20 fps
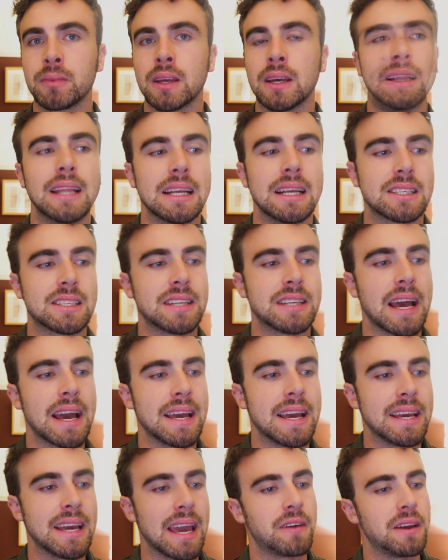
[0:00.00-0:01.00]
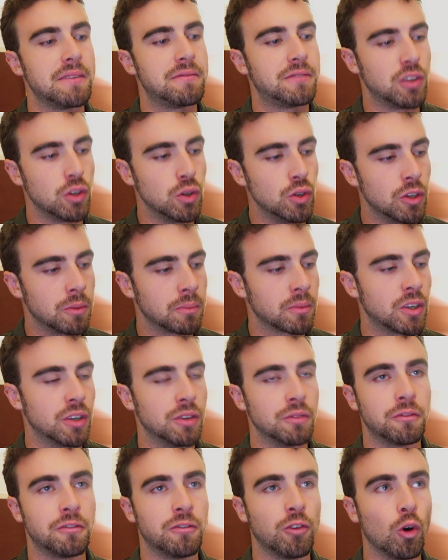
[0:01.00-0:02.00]
Let's say if Dudum
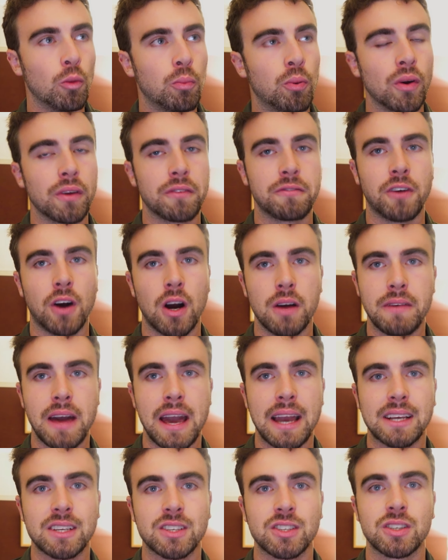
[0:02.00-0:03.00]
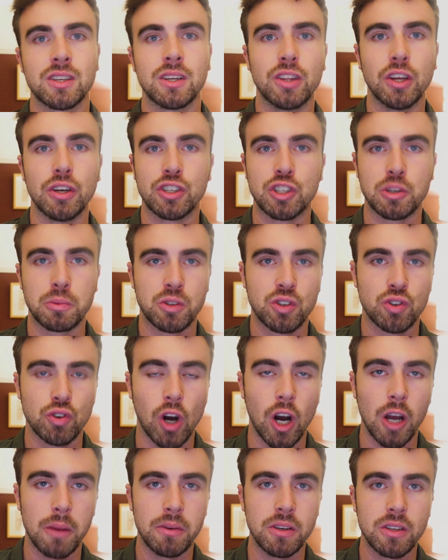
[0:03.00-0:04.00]
can 4.5x those
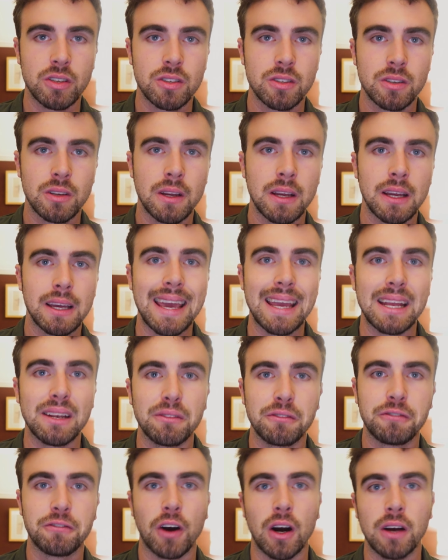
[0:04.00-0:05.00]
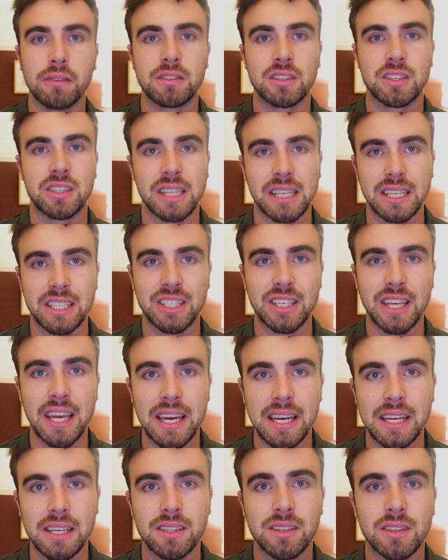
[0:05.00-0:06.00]
subscribers in 5 to 6
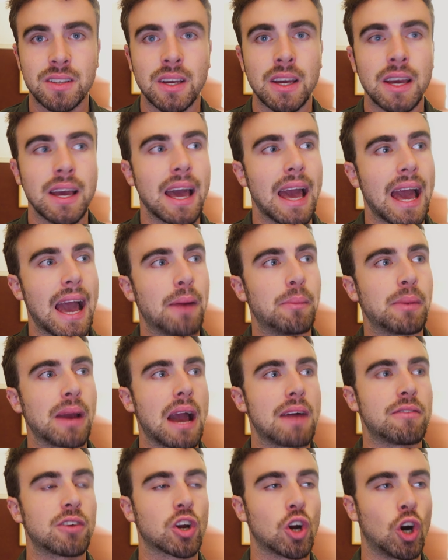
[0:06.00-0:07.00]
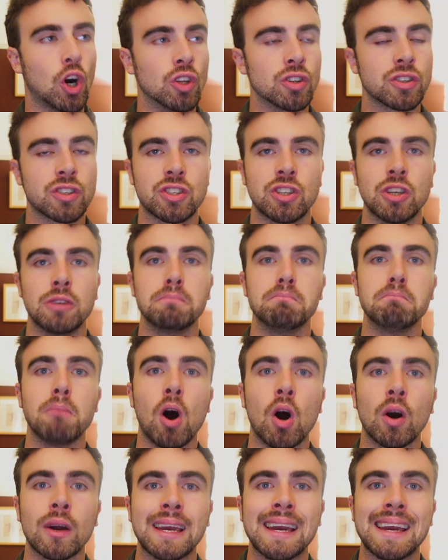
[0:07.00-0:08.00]
years, and we have a constant
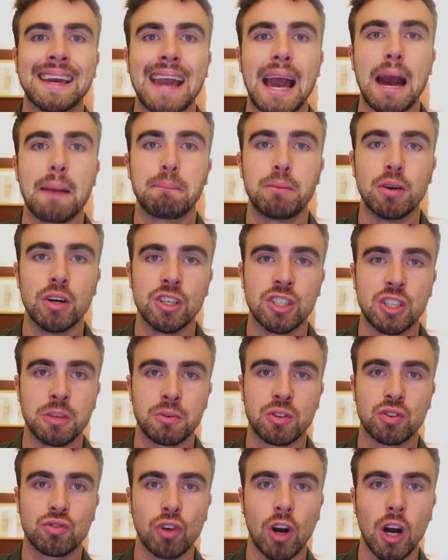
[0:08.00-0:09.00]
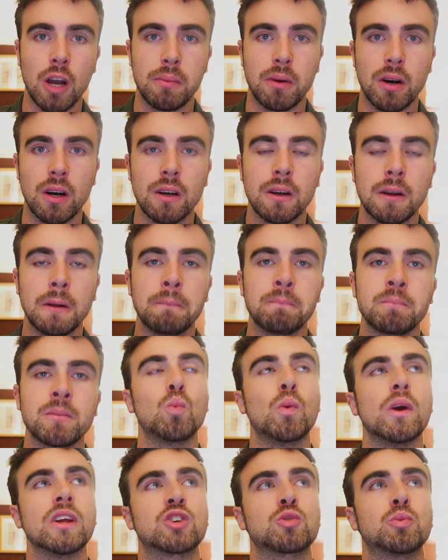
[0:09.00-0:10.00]
market cap per subscriber,
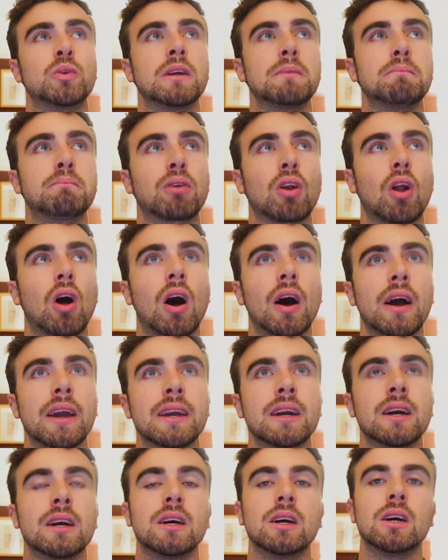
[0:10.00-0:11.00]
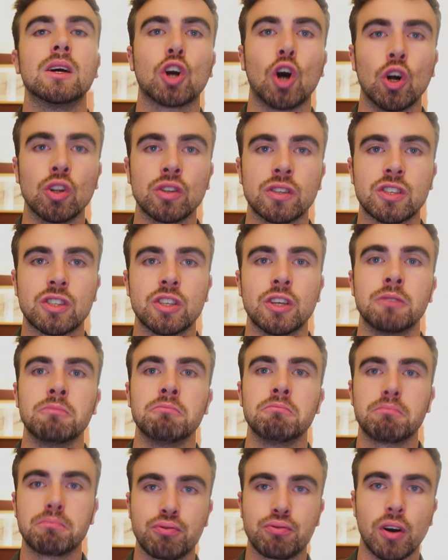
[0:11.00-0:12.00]
which would imply
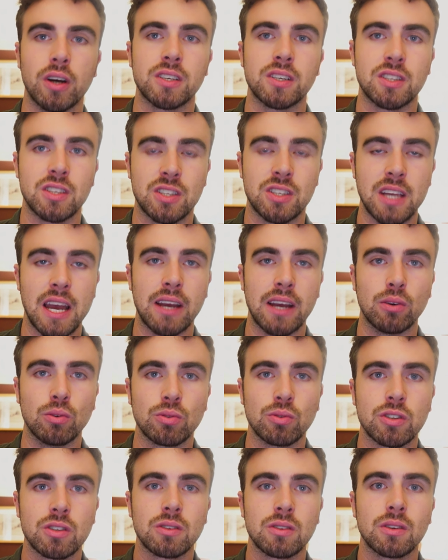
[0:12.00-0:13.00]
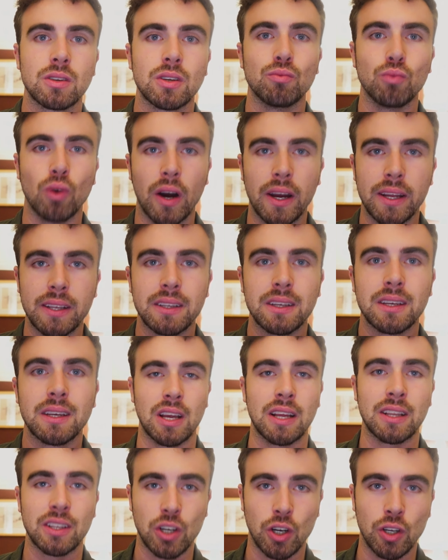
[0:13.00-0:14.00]
constant price to sales, right?
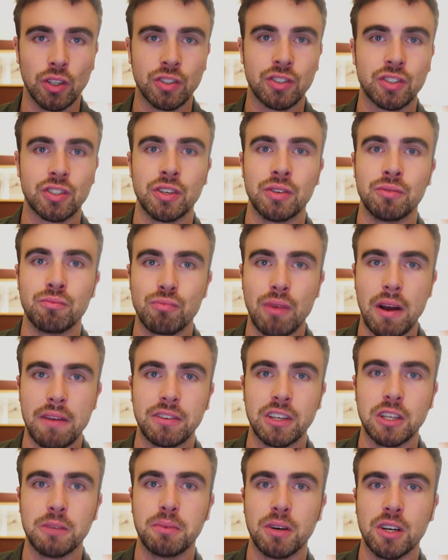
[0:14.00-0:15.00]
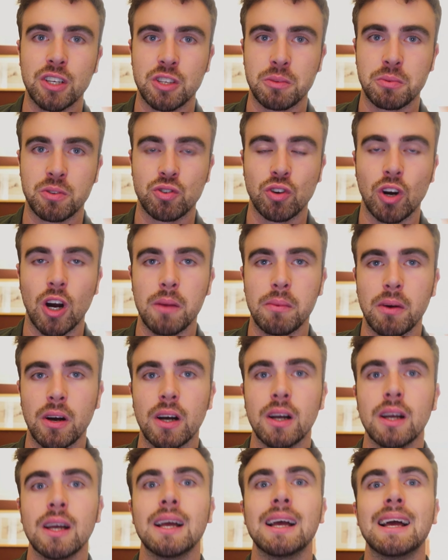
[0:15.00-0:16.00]
And constant revenue per
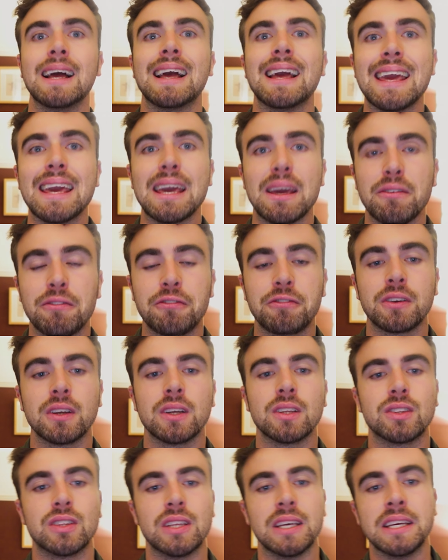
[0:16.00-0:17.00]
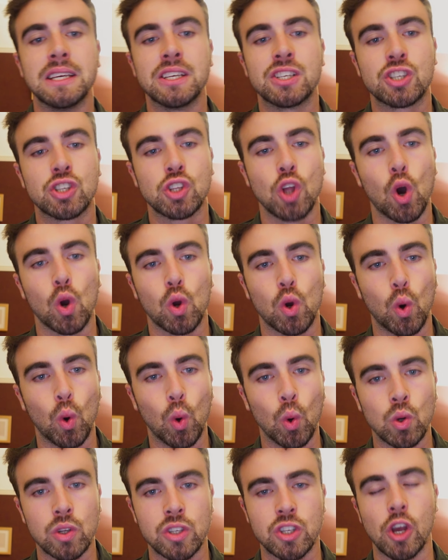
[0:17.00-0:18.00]
subscriber. If the stock
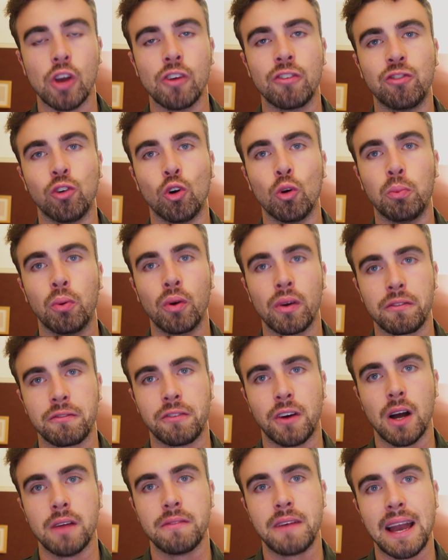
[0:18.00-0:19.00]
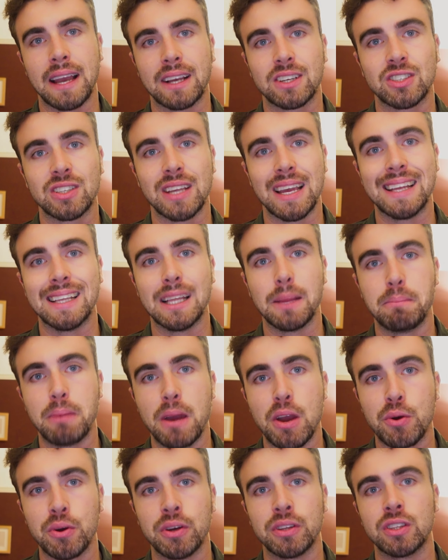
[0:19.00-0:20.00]
also 4.5x in the
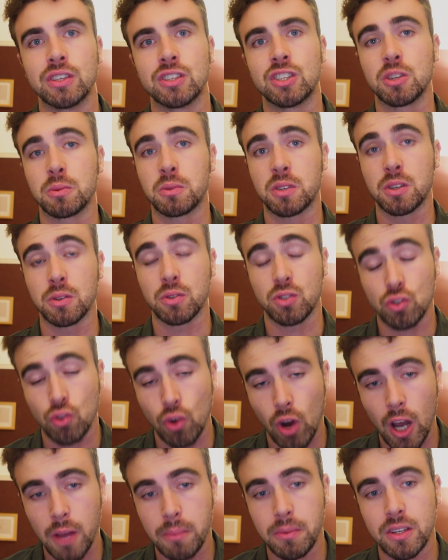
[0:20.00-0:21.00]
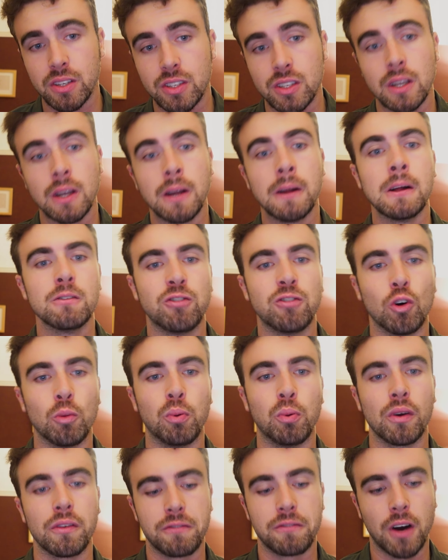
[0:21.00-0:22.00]
period that subscribers
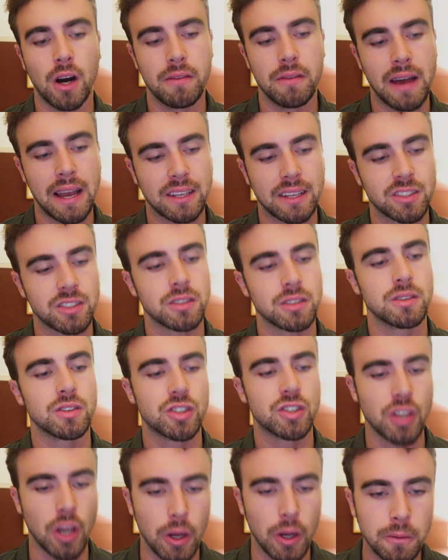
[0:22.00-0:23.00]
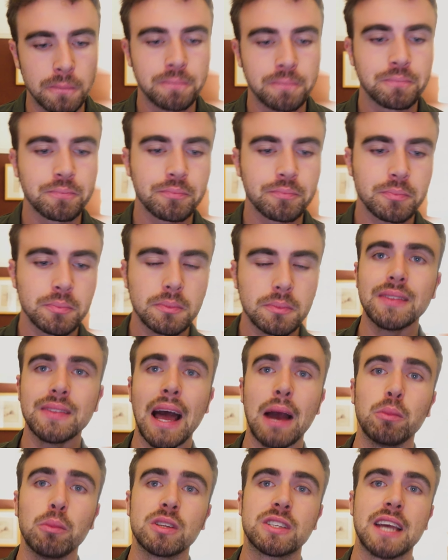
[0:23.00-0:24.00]
4.5x. So
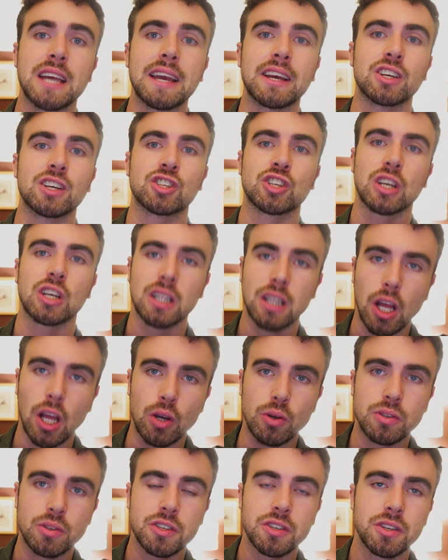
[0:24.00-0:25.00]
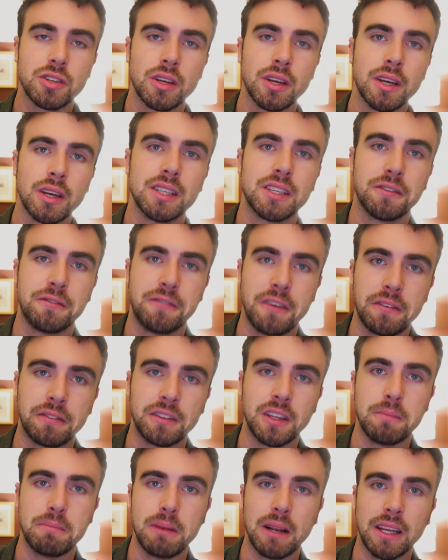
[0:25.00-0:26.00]
that would take us close to
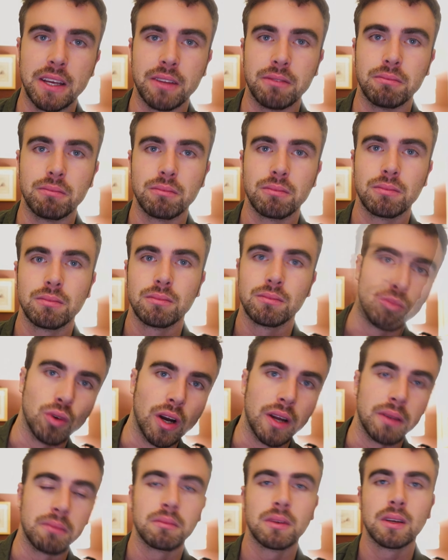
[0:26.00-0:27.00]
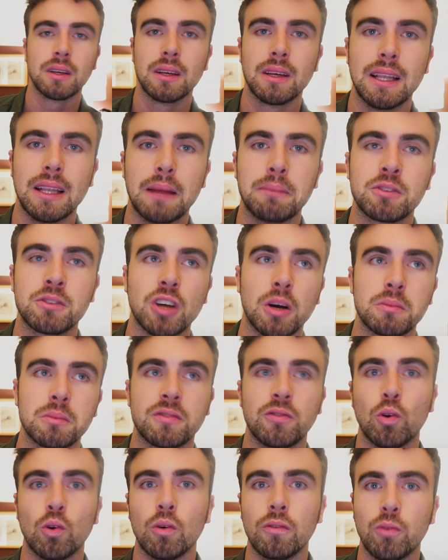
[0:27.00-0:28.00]
50 billion, right? 11 times
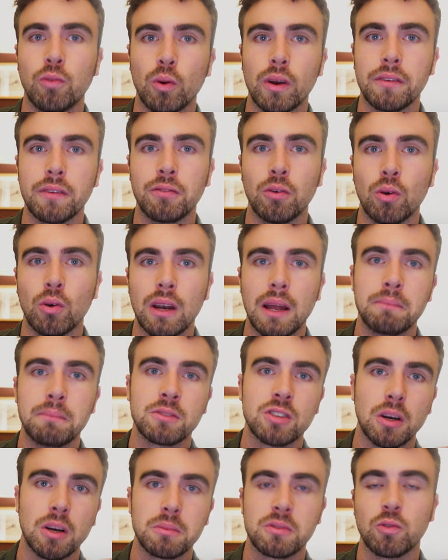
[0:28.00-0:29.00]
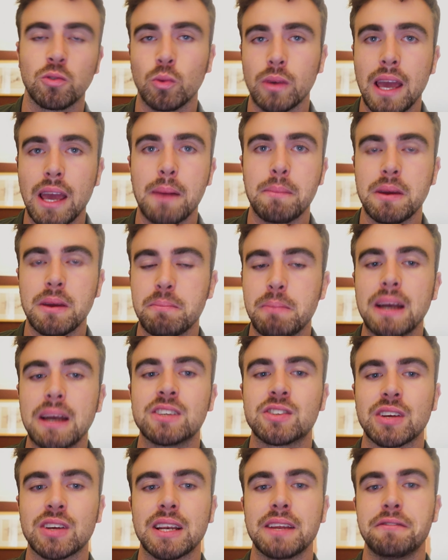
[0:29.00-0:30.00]
4, 44, 11 times 4, yeah, be
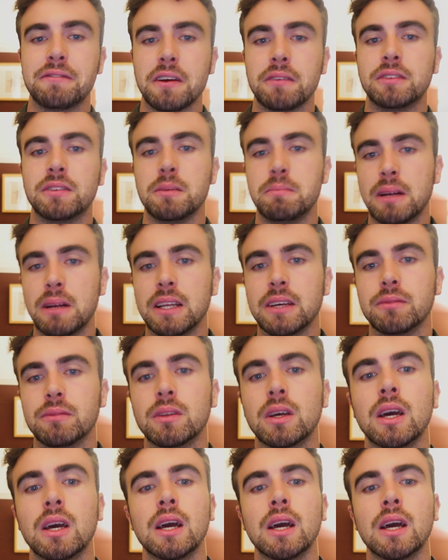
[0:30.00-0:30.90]
basically 50 billion.